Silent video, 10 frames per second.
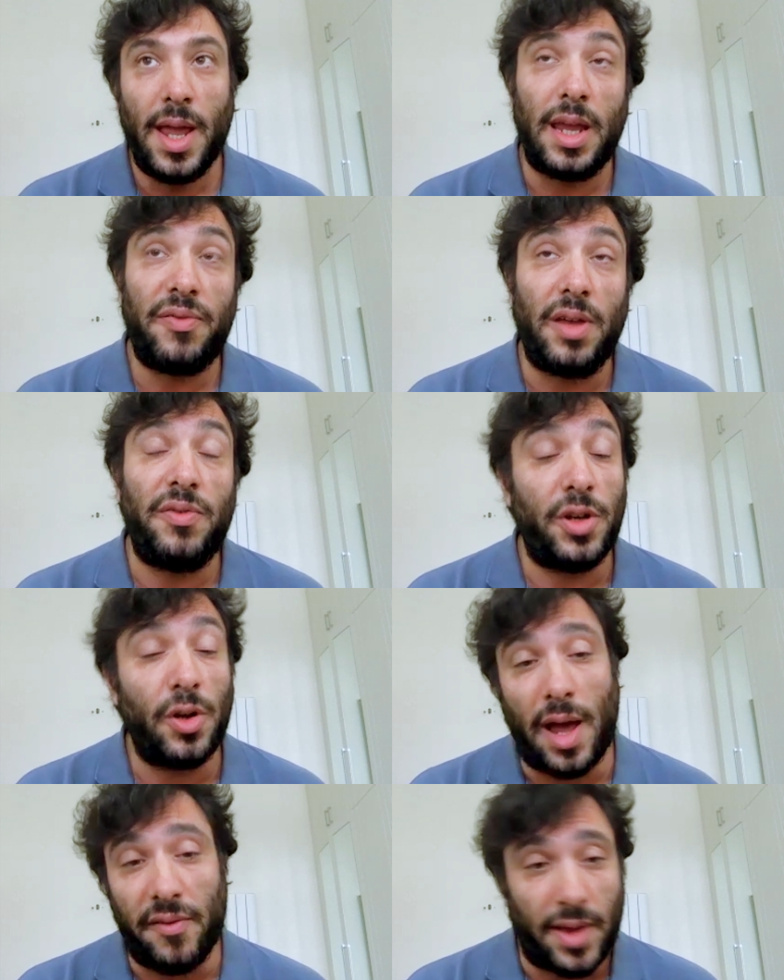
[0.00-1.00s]
If you don't
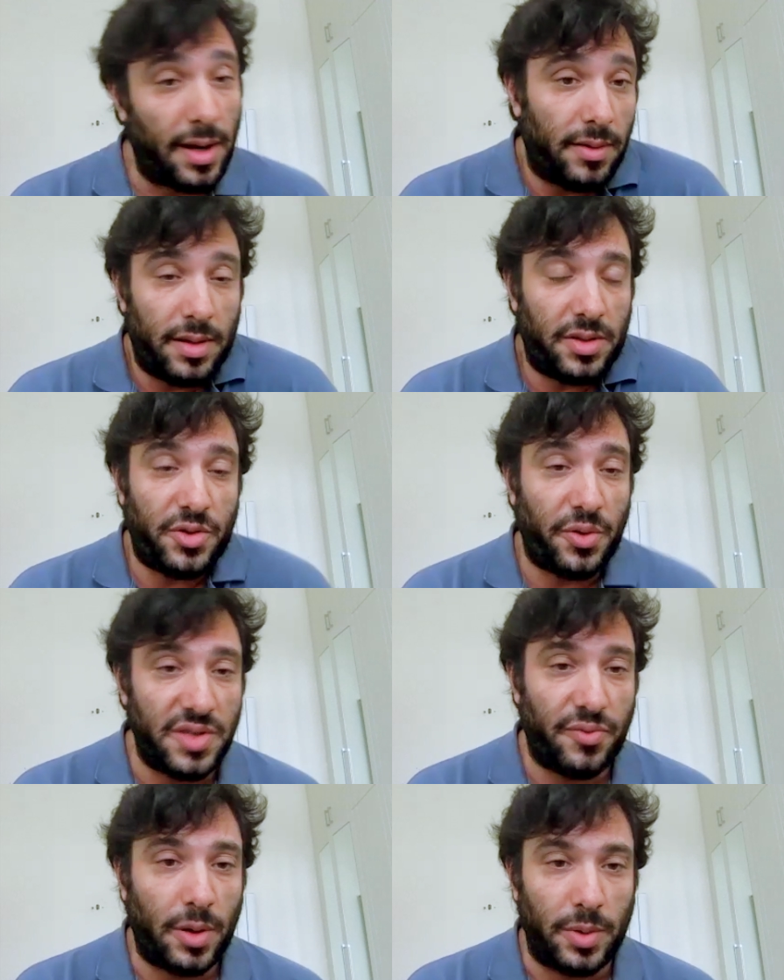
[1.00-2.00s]
have that, and the truth
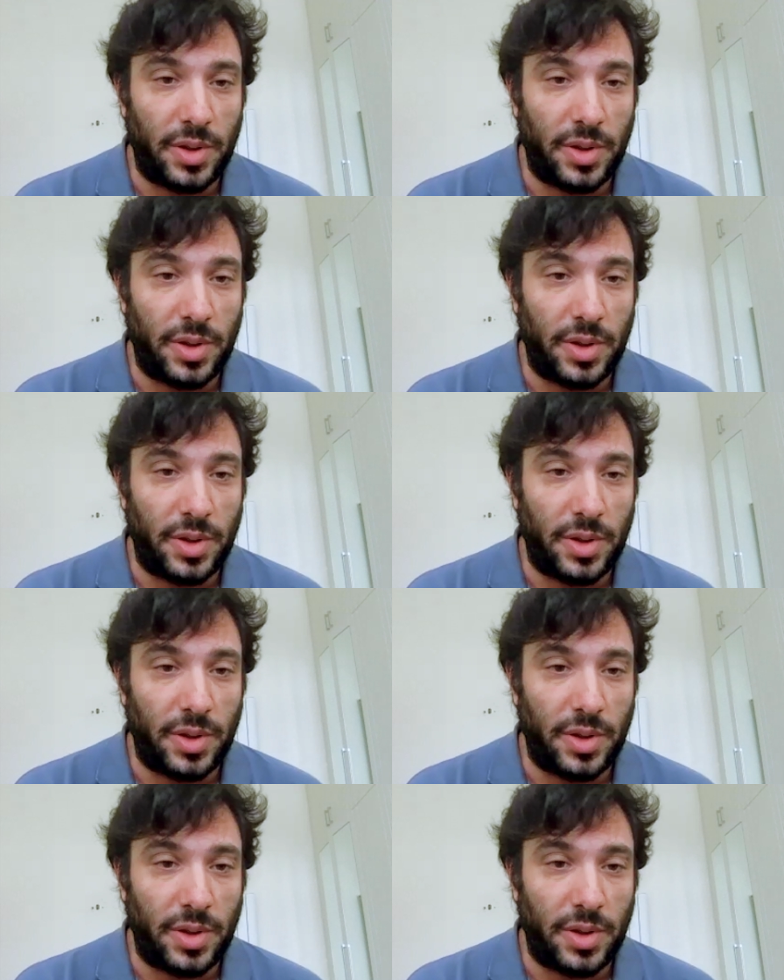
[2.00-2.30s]
is frequently you